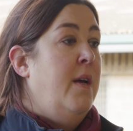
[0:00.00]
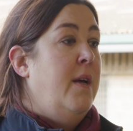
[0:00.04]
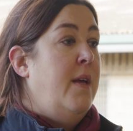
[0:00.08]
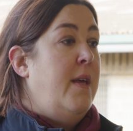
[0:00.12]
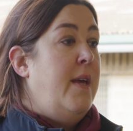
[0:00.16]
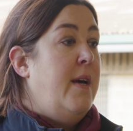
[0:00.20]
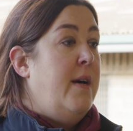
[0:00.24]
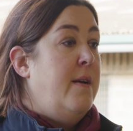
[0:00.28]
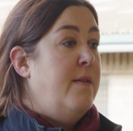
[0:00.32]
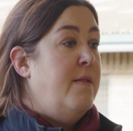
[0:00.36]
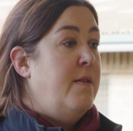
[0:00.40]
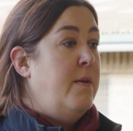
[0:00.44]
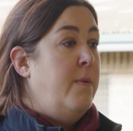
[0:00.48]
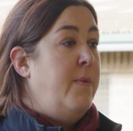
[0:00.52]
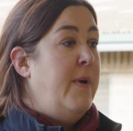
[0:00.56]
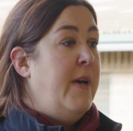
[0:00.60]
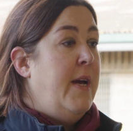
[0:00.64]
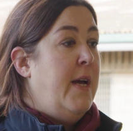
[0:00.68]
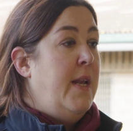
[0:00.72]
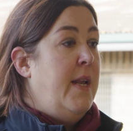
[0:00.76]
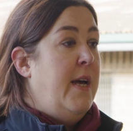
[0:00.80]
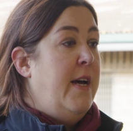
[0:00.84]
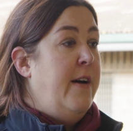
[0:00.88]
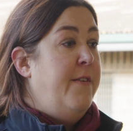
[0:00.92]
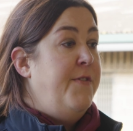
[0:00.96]
Yeah, so we
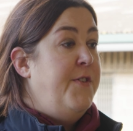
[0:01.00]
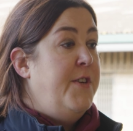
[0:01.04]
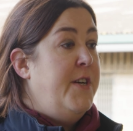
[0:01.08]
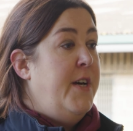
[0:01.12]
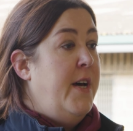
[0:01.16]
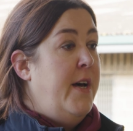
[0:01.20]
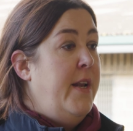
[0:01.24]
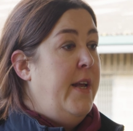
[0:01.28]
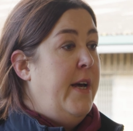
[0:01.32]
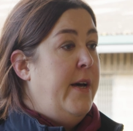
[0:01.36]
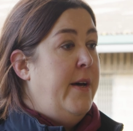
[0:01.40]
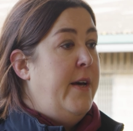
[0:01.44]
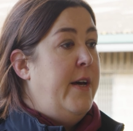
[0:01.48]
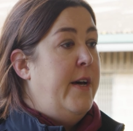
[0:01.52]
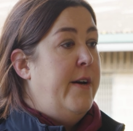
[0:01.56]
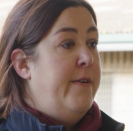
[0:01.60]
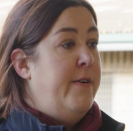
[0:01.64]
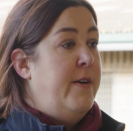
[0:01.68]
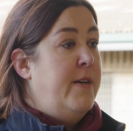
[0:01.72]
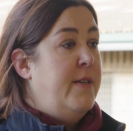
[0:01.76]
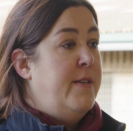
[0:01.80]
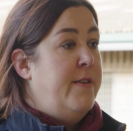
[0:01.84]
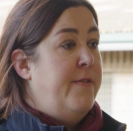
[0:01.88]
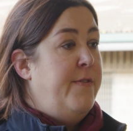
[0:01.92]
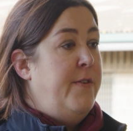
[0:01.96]
can have turnout
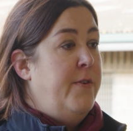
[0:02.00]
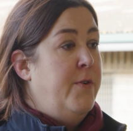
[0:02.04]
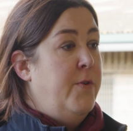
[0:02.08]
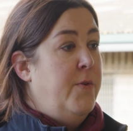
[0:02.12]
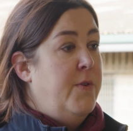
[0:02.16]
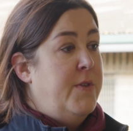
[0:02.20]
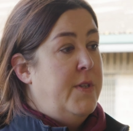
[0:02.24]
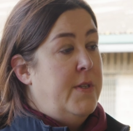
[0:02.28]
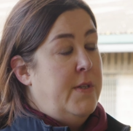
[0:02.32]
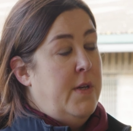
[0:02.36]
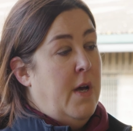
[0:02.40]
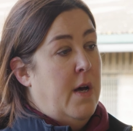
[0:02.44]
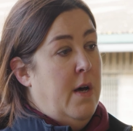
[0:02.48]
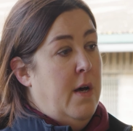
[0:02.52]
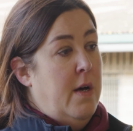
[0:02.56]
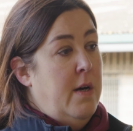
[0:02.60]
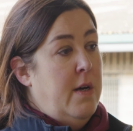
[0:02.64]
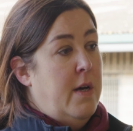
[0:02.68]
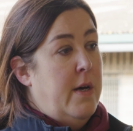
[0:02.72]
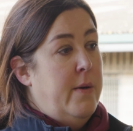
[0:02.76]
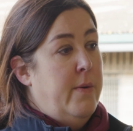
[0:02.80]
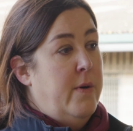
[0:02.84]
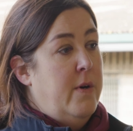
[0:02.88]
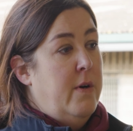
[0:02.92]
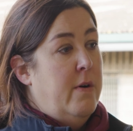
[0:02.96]
areas if your horses can't
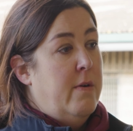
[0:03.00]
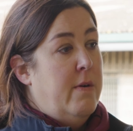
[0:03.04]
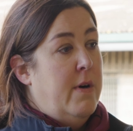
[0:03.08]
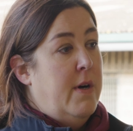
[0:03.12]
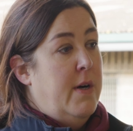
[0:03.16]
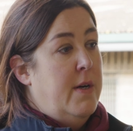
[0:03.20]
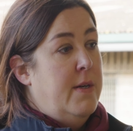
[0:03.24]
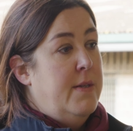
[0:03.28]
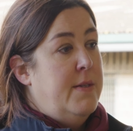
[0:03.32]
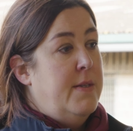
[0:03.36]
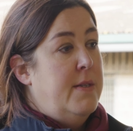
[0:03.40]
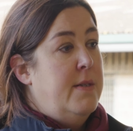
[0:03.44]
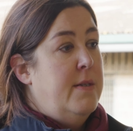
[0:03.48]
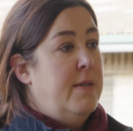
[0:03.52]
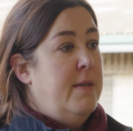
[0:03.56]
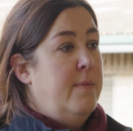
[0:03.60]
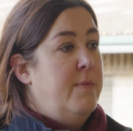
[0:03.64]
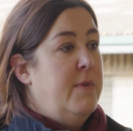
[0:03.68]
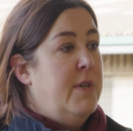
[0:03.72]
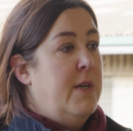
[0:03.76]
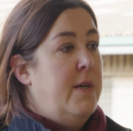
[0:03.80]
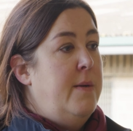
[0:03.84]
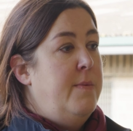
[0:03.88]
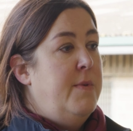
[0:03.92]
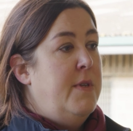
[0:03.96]
go on grass, and
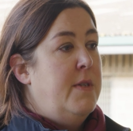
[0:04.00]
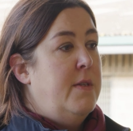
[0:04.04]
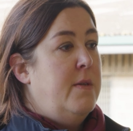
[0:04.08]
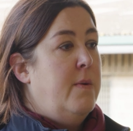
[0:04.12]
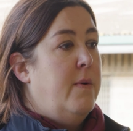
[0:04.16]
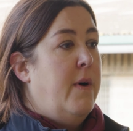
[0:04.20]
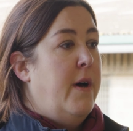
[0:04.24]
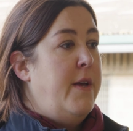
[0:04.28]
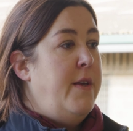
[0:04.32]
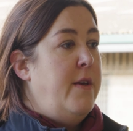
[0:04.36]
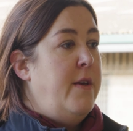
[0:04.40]
sometimes it's quite